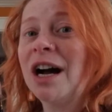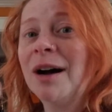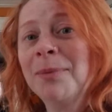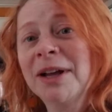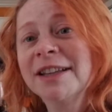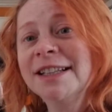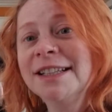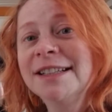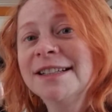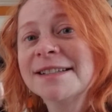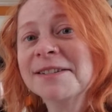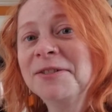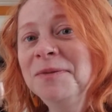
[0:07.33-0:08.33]
up on the
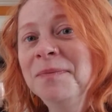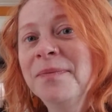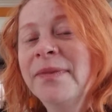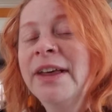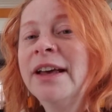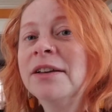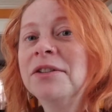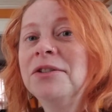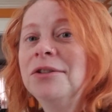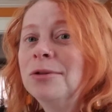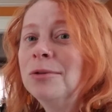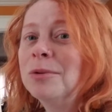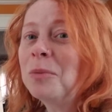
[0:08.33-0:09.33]
easel.
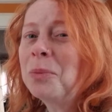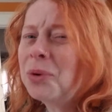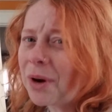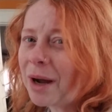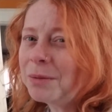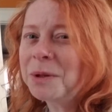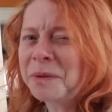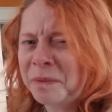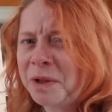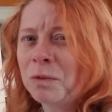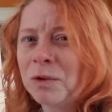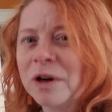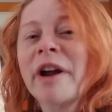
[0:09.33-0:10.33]
You will probably be
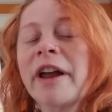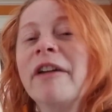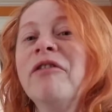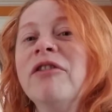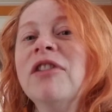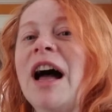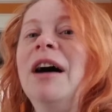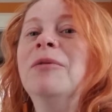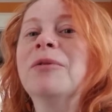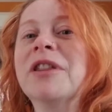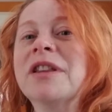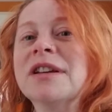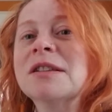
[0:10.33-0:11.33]
working flat
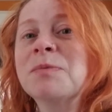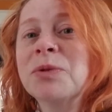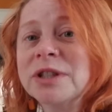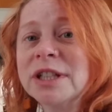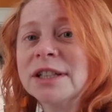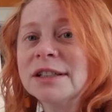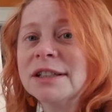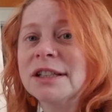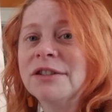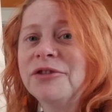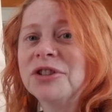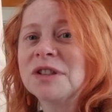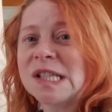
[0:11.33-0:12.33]
with this, particularly
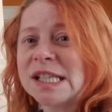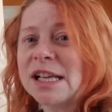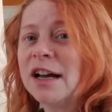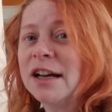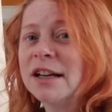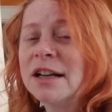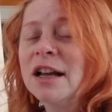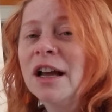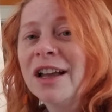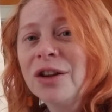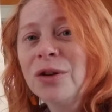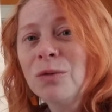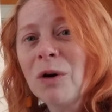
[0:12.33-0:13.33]
if you decide
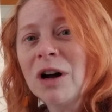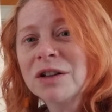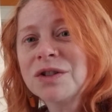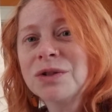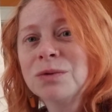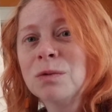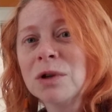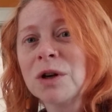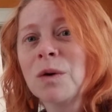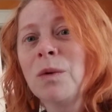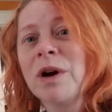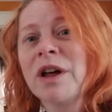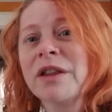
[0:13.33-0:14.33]
you want to work
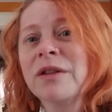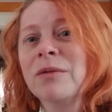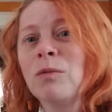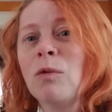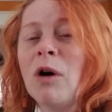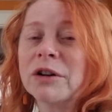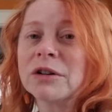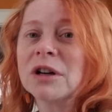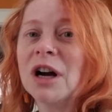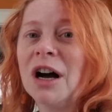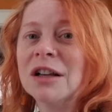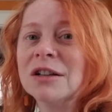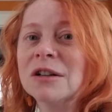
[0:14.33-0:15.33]
with
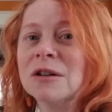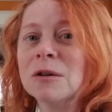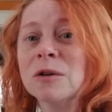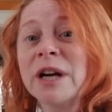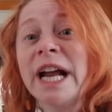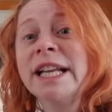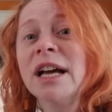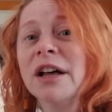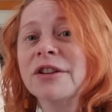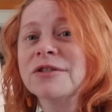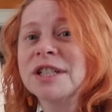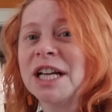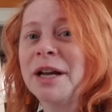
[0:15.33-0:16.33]
watercolor or any other
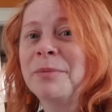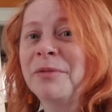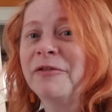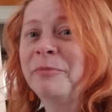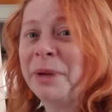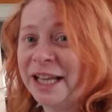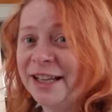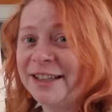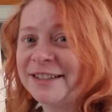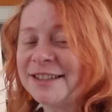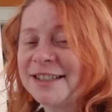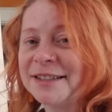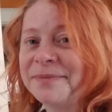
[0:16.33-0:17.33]
type of paint.